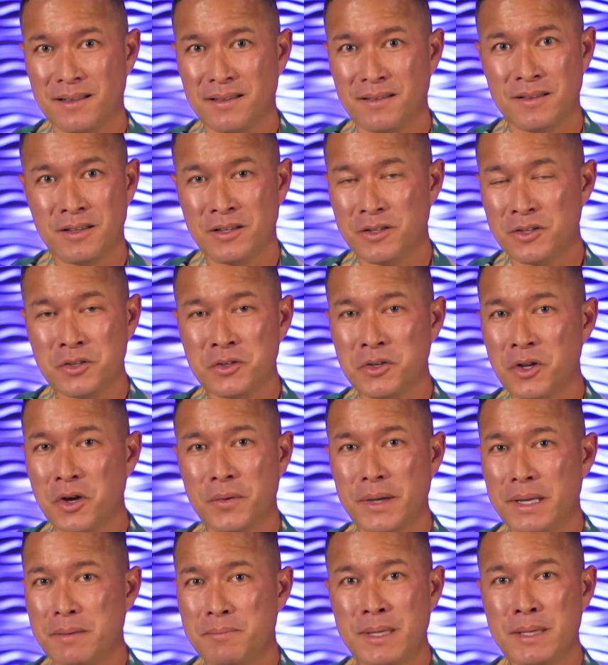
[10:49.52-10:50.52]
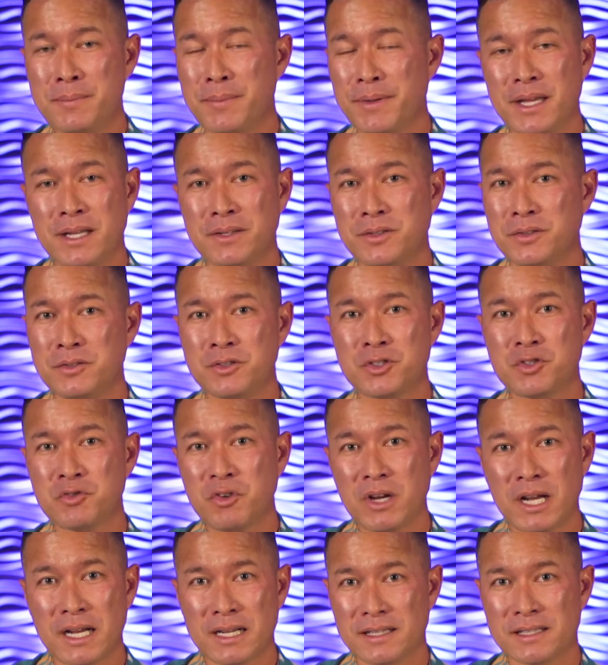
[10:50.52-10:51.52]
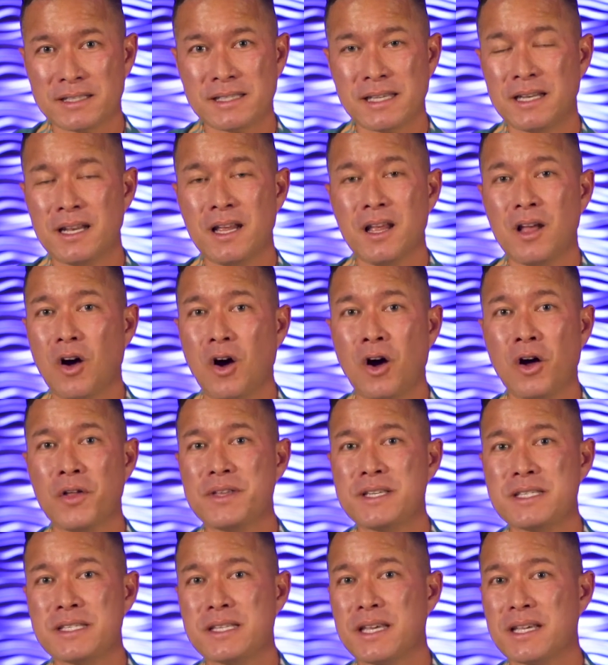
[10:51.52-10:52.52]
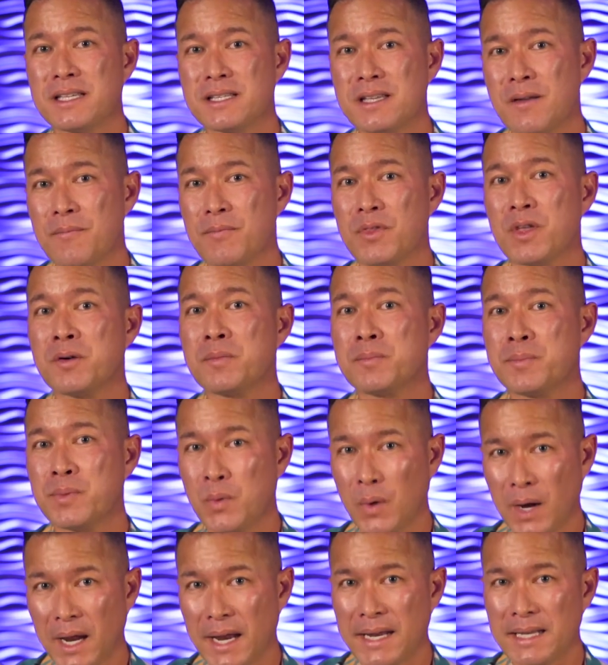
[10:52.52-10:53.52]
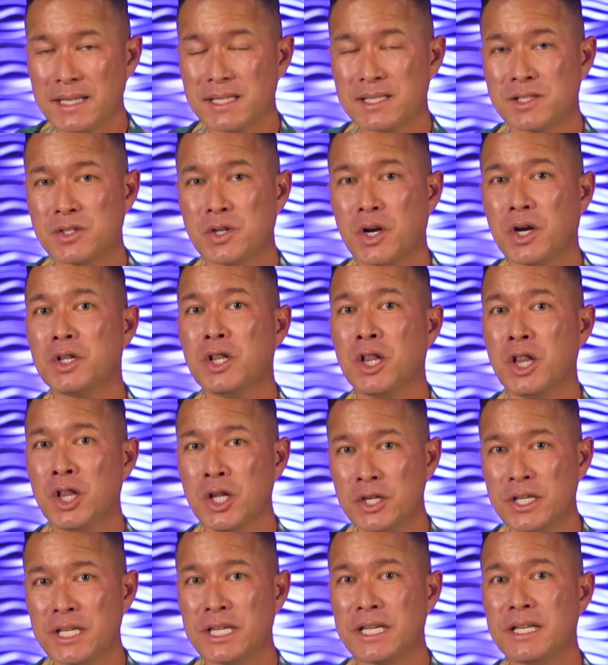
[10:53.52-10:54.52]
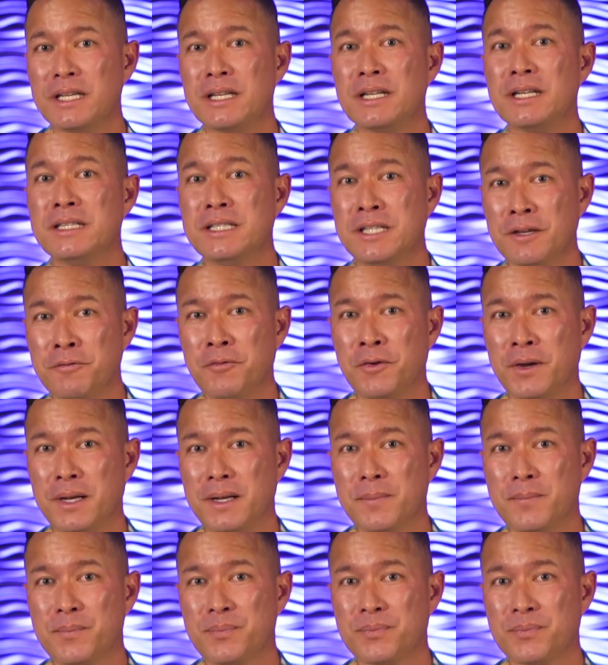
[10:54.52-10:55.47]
You know it. People that do drugs and all these things, their brains start looking different.